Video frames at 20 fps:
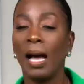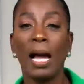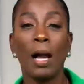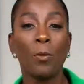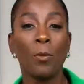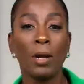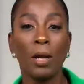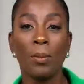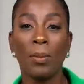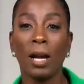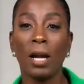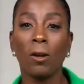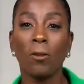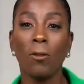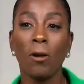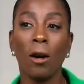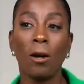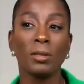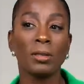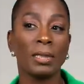I wear my
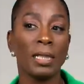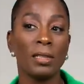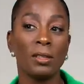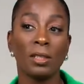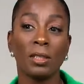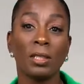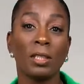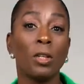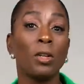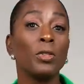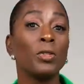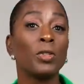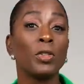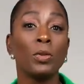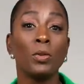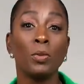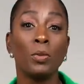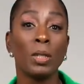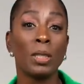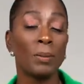cross that just tells
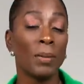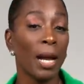you what